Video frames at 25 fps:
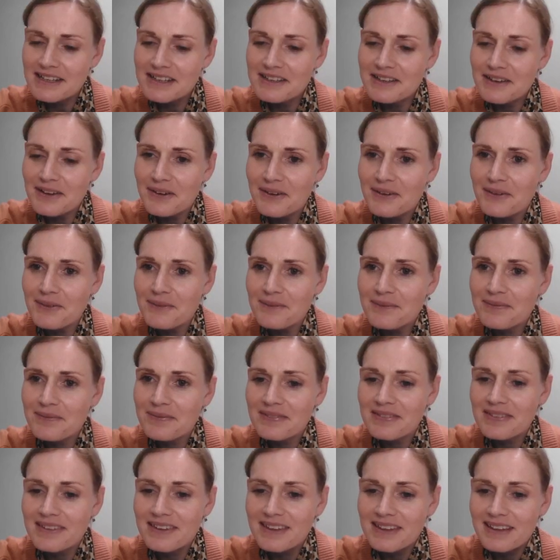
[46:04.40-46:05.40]
No.
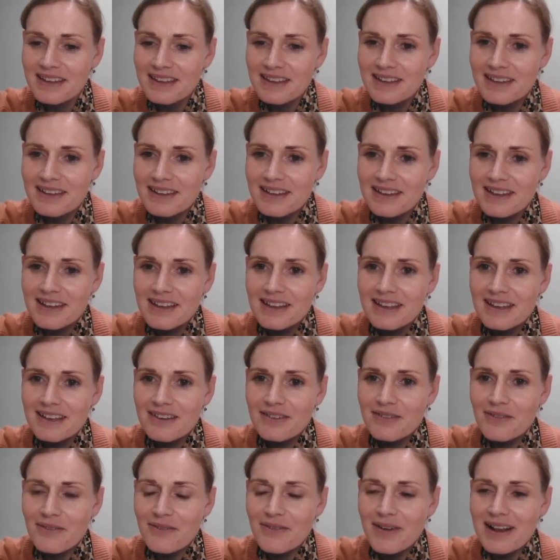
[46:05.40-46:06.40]

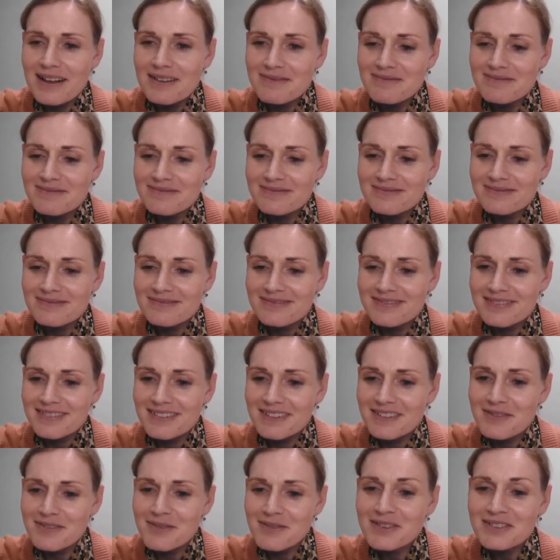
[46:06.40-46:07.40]
Well,
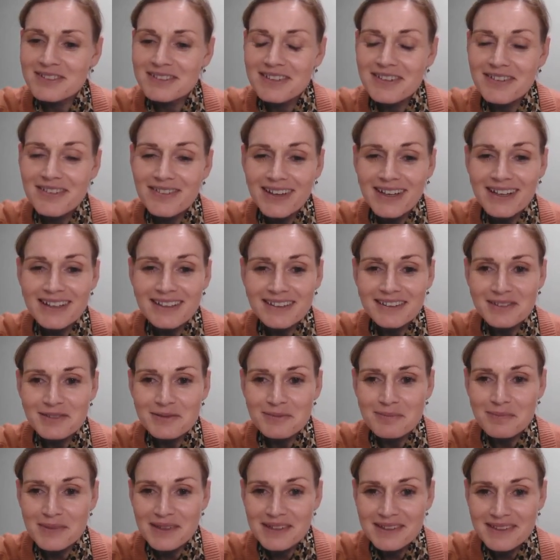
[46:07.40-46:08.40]
it was great
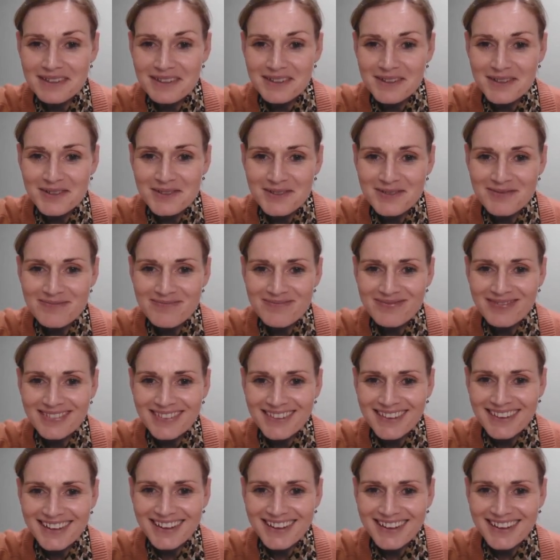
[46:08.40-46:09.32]
to meeting you.